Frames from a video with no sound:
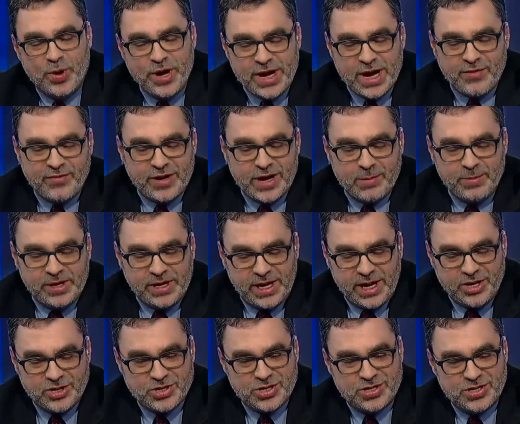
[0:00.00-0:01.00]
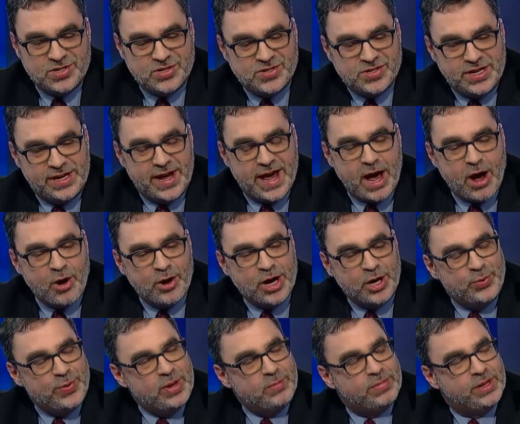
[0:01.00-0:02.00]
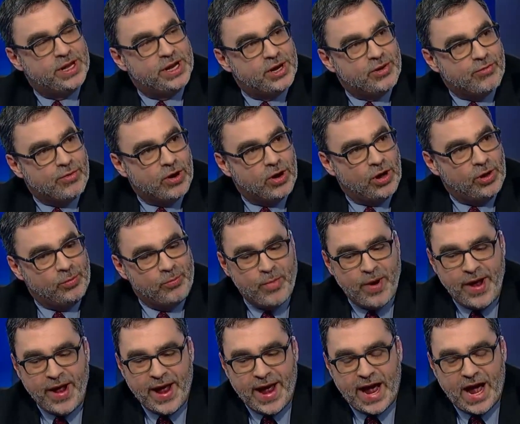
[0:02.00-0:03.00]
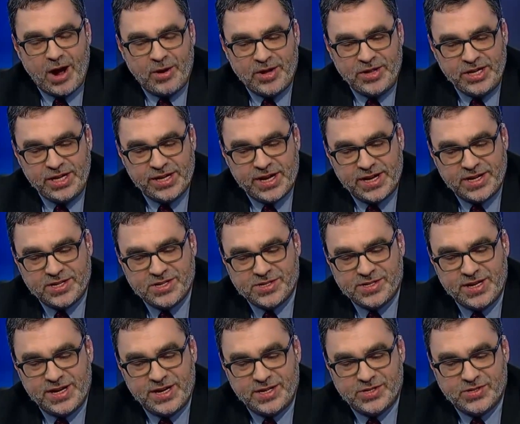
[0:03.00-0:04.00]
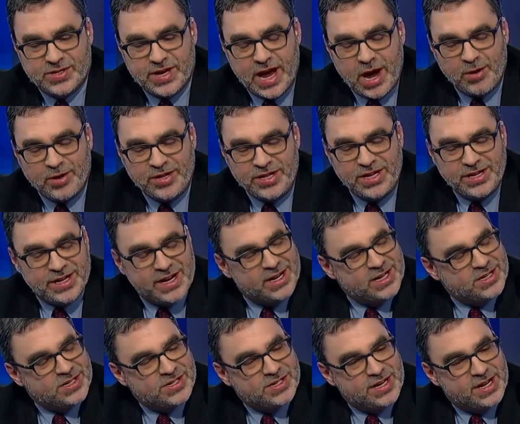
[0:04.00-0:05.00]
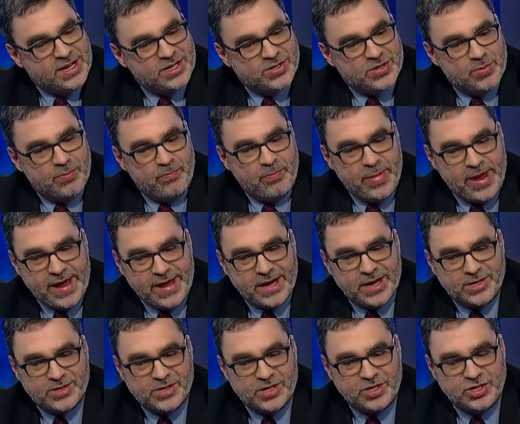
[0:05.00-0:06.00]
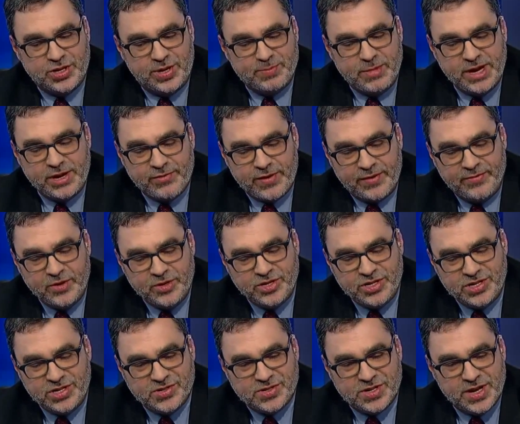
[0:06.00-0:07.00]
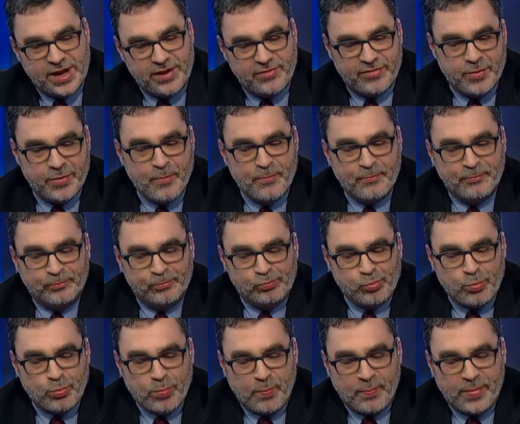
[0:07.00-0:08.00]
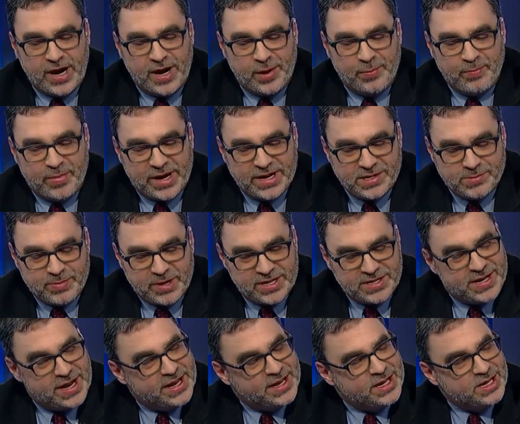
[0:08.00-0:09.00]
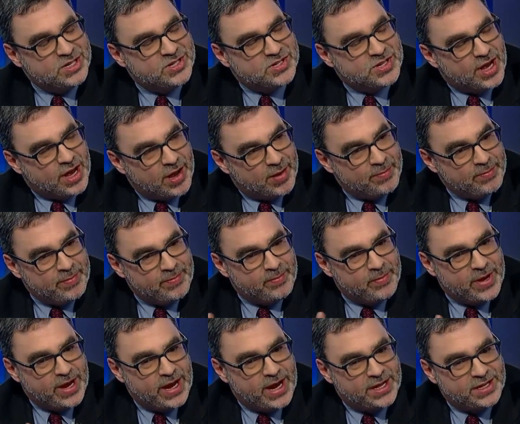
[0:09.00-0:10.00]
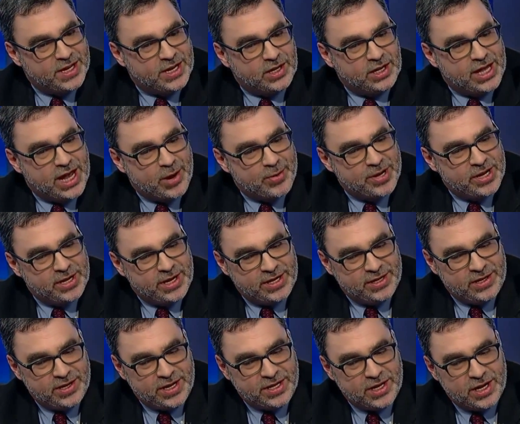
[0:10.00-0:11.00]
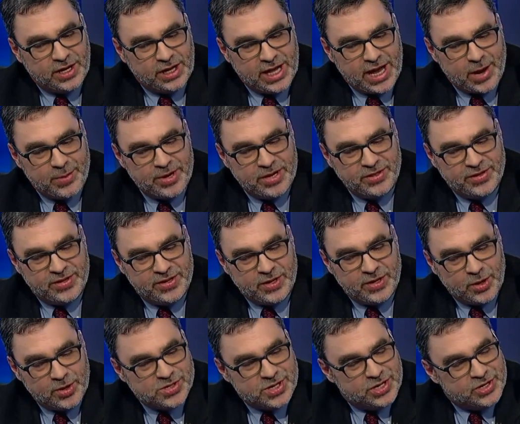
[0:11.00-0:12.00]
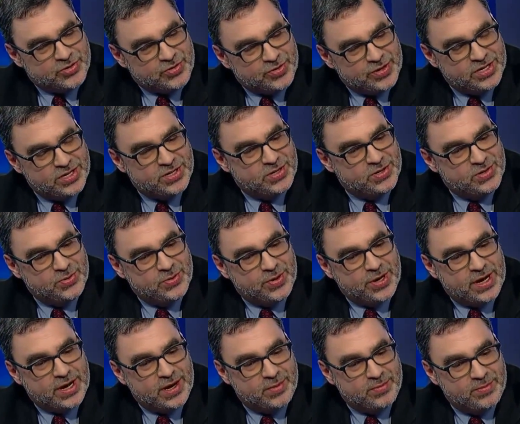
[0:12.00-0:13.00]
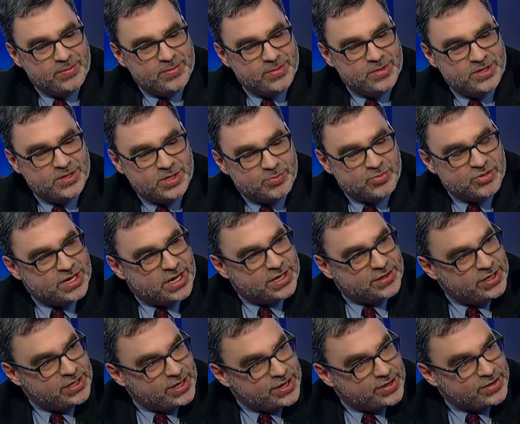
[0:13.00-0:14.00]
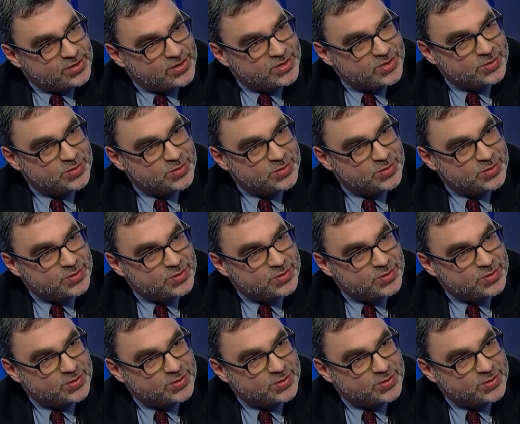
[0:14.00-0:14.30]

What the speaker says: We have an obligation to see how can we play a role. How can the United States make refugees safe by taking some and then allowing the host country to protect the others?